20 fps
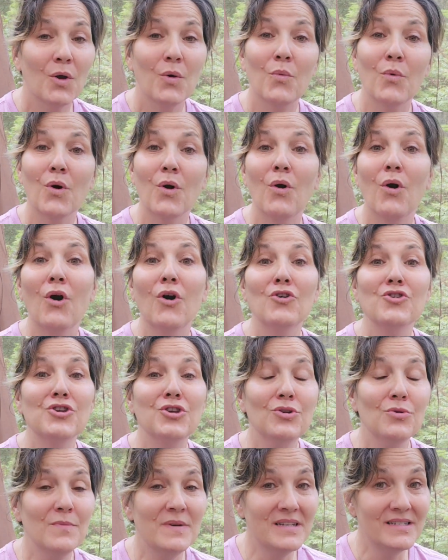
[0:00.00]
We're all
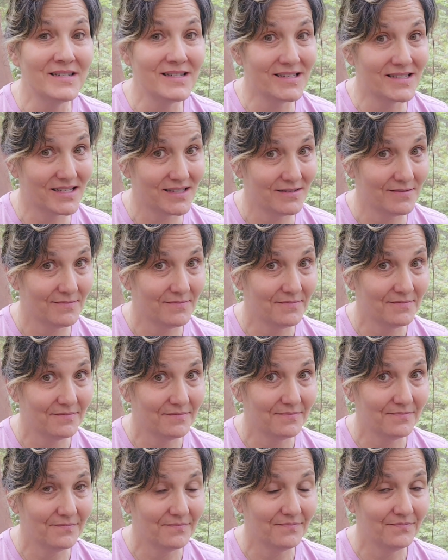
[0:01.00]
humans.
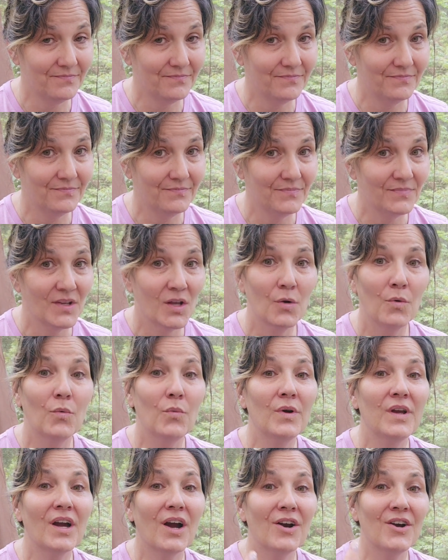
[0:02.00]

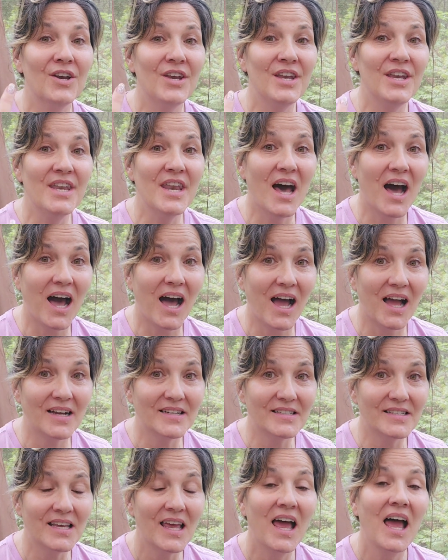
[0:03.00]
We are
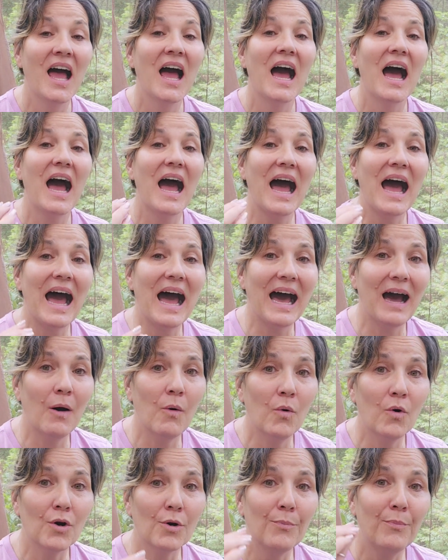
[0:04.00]
not
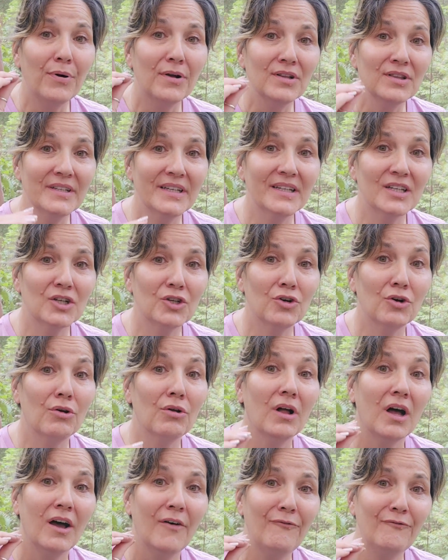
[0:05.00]
our
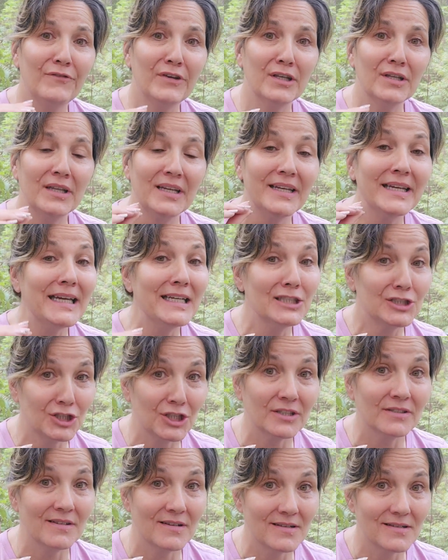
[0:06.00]
political
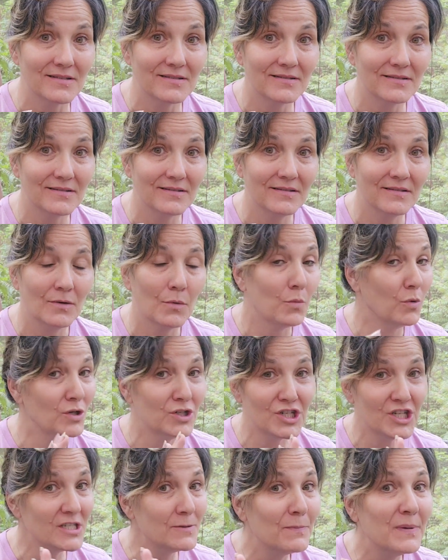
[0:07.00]
affiliations. We're
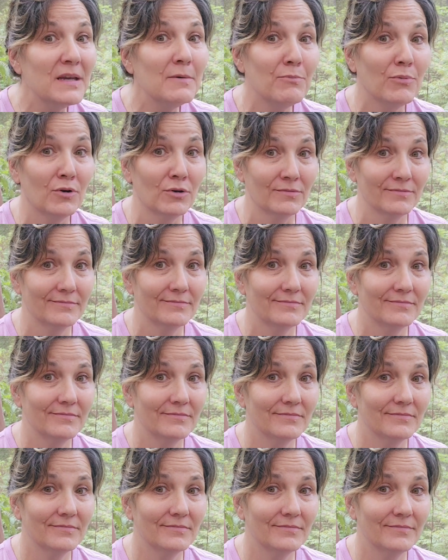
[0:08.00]
just people.
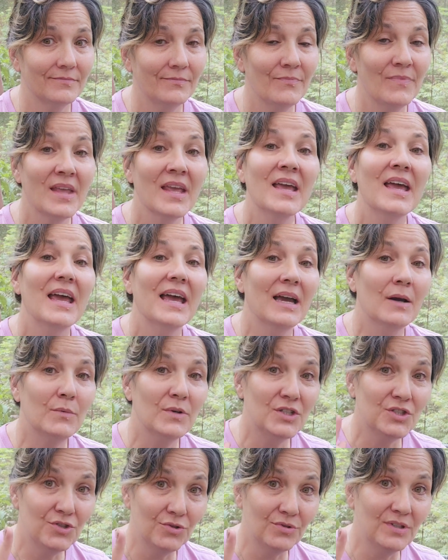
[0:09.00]
And
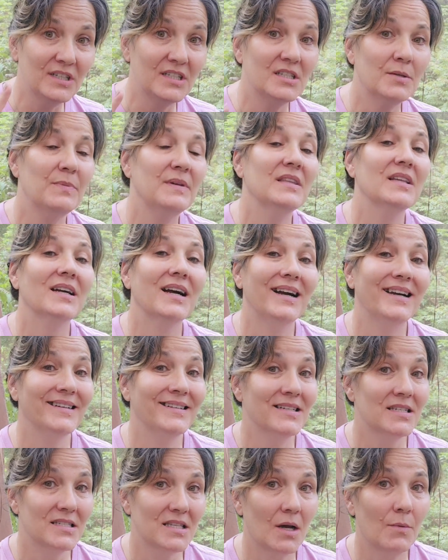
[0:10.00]
we do need to be the
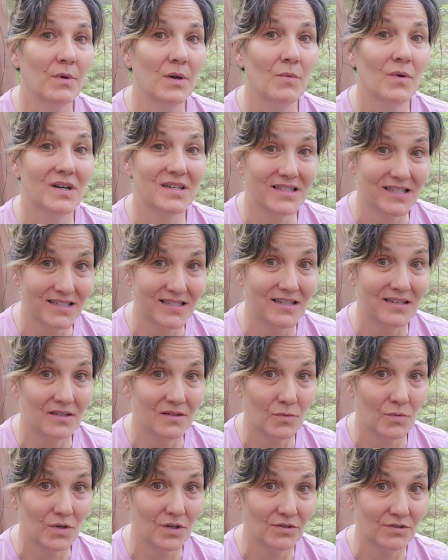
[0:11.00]
kindness that we want to see in
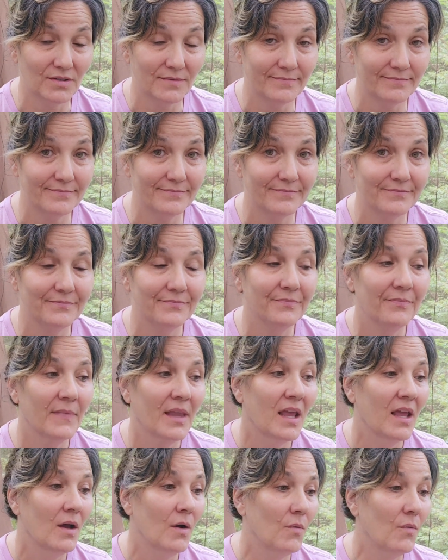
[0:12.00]
the world,
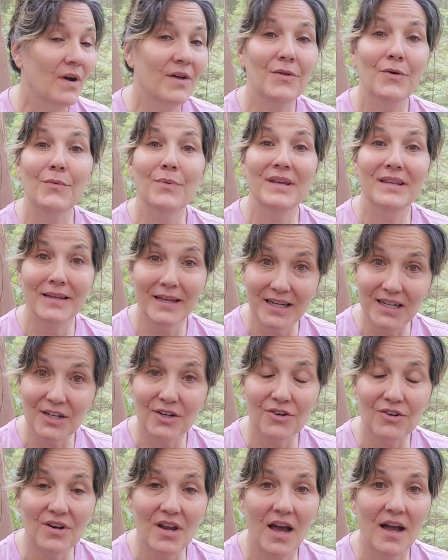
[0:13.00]
whether we like it
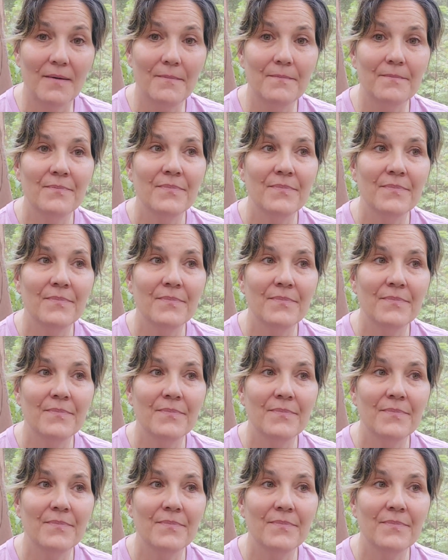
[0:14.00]
or not.